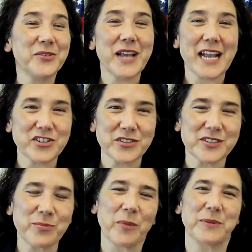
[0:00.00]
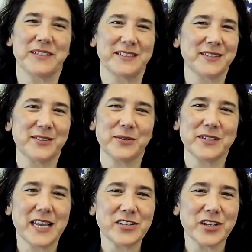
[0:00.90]
National Small Business
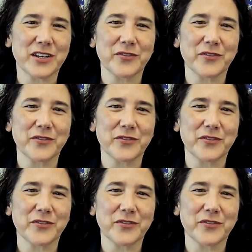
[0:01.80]
Association,